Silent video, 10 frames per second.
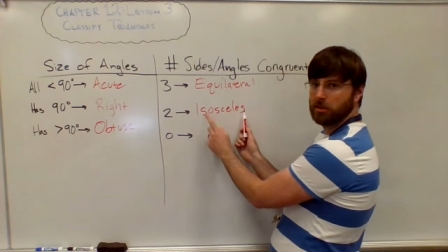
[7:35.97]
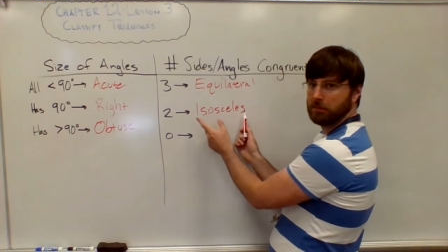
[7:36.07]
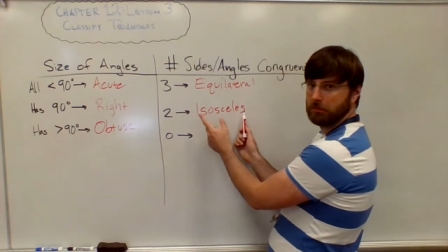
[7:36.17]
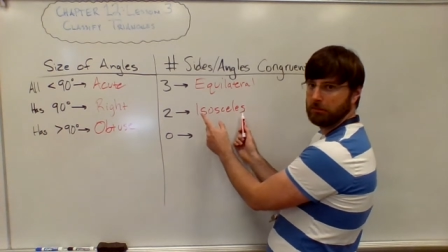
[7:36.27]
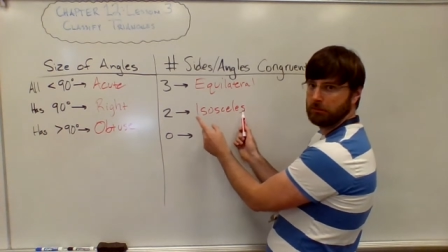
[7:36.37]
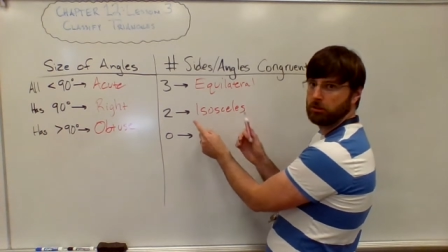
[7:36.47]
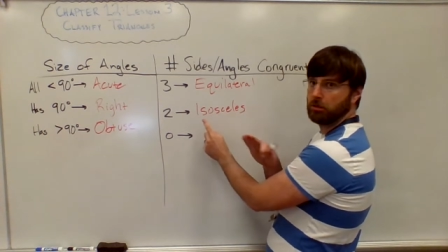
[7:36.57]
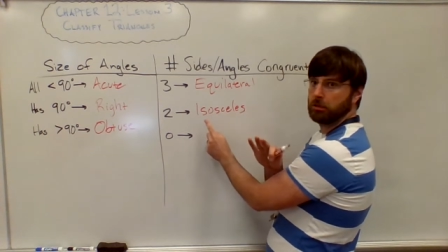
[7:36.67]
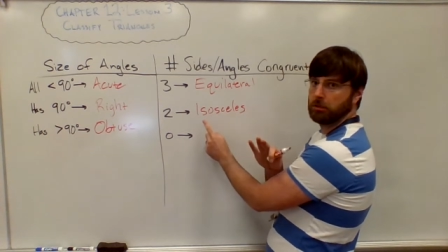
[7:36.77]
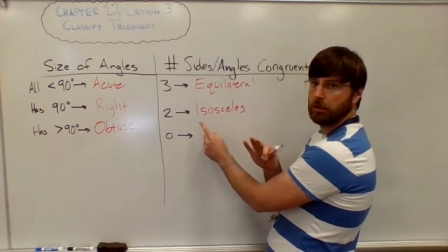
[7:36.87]
Don't
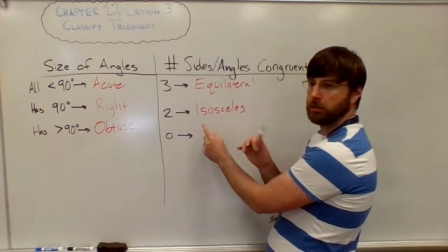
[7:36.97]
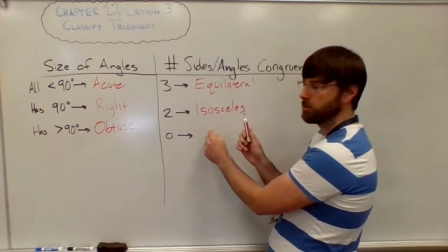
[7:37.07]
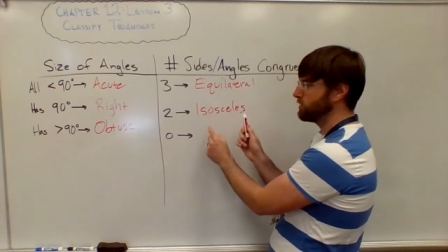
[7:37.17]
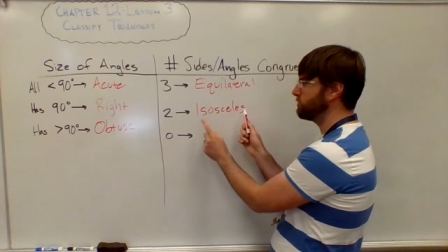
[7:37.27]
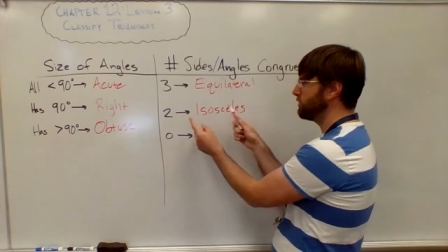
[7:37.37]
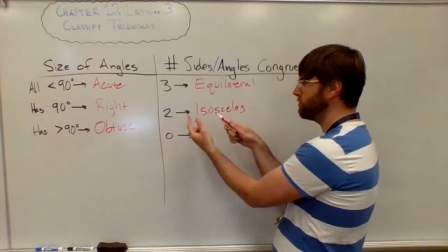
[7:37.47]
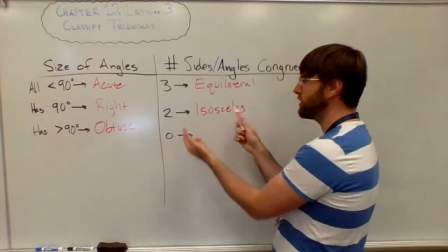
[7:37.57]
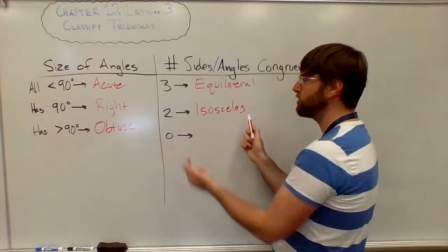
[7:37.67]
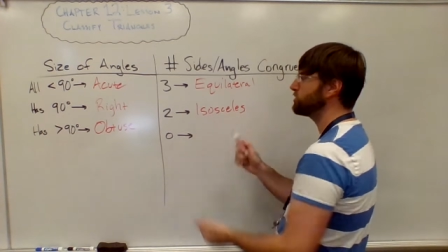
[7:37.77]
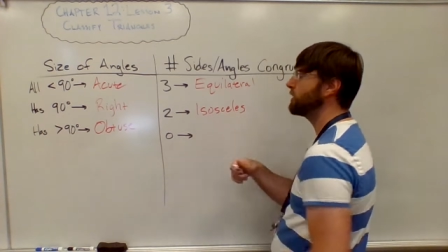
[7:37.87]
look at the S's,
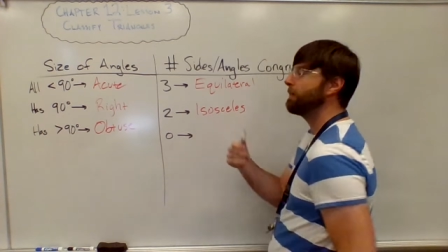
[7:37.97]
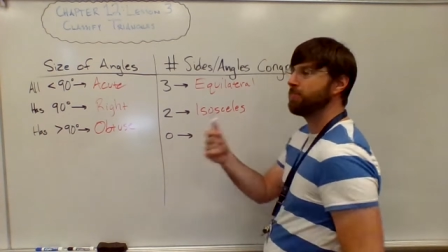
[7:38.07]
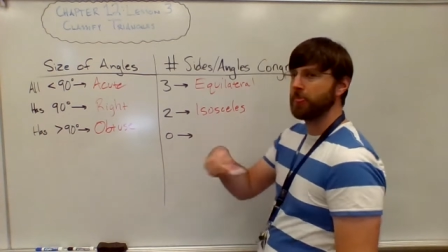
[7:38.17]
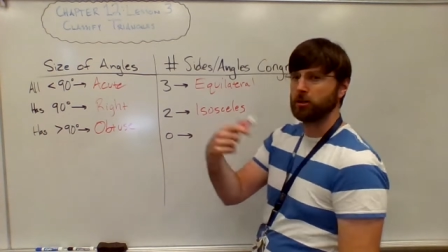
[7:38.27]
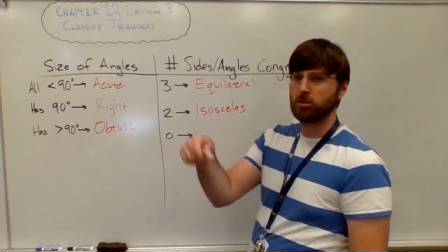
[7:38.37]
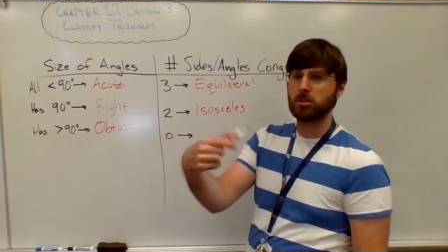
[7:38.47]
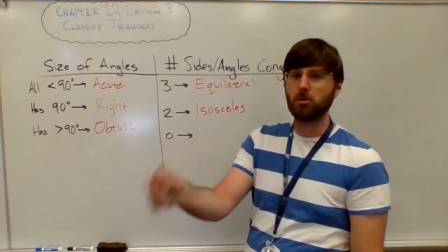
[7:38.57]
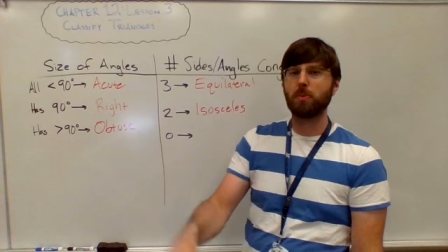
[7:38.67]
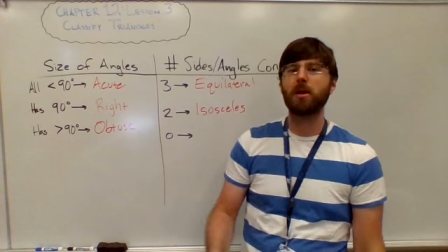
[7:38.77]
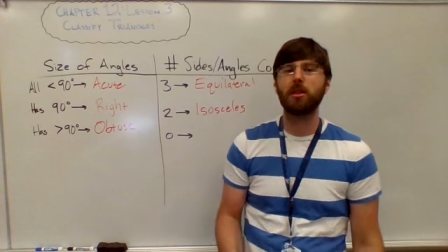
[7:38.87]
but there's these
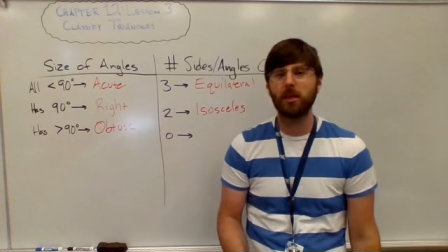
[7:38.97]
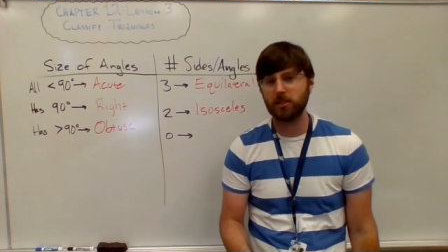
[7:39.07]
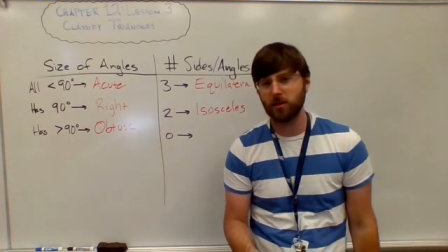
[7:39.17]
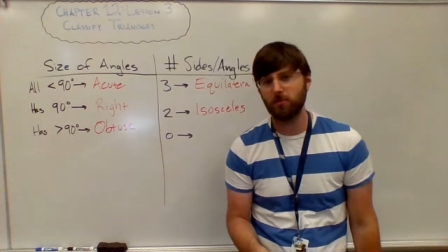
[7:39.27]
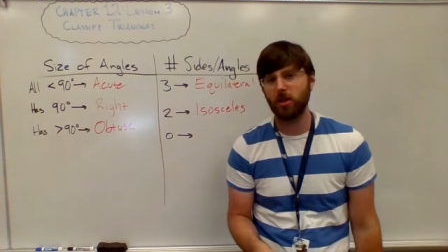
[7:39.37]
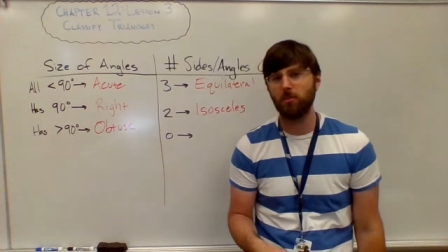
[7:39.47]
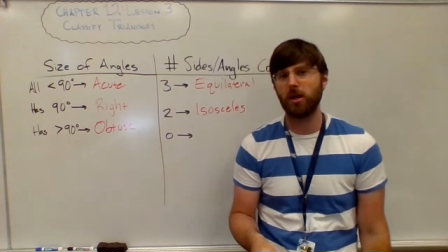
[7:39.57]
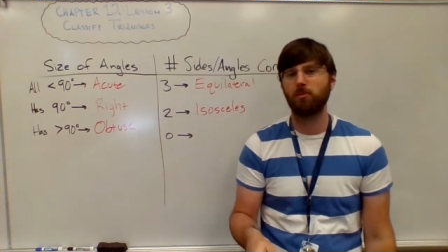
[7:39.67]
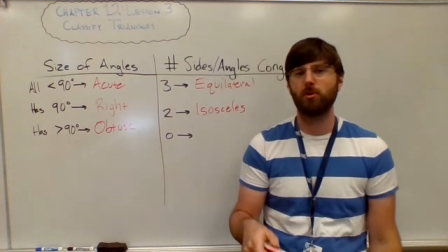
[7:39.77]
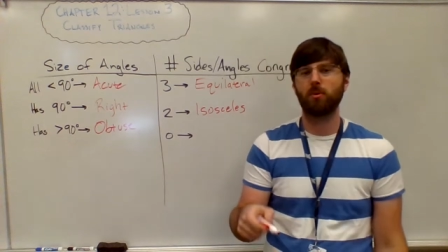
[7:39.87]
repeating things that
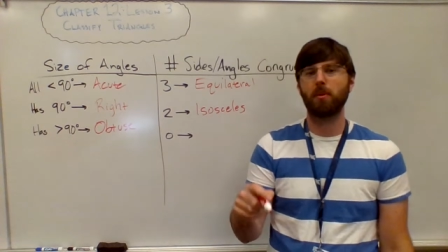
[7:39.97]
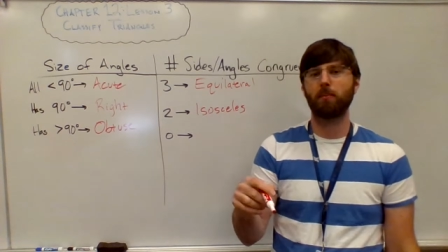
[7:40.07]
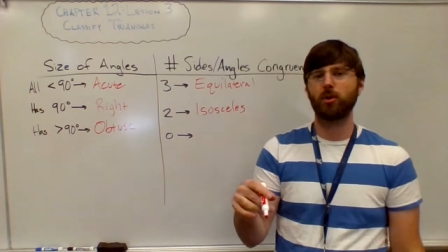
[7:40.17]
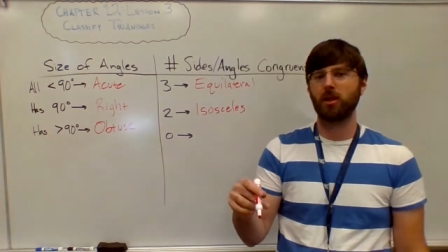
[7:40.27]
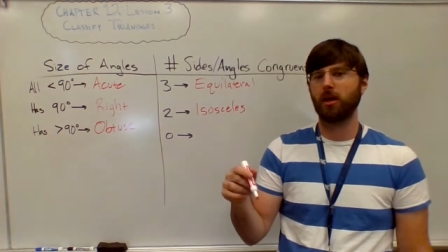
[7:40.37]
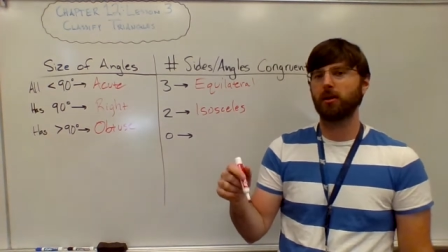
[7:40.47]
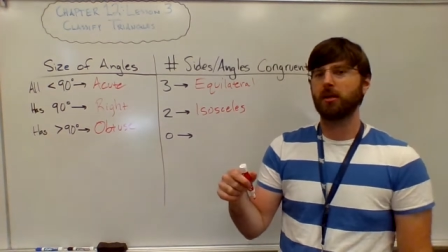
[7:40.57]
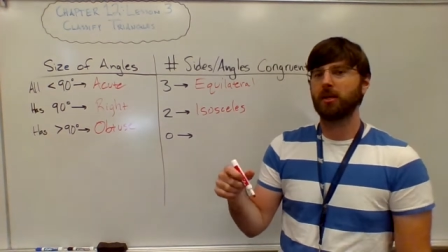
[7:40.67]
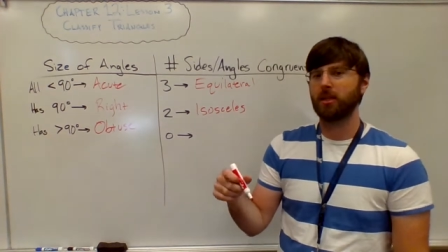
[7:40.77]
make me remember that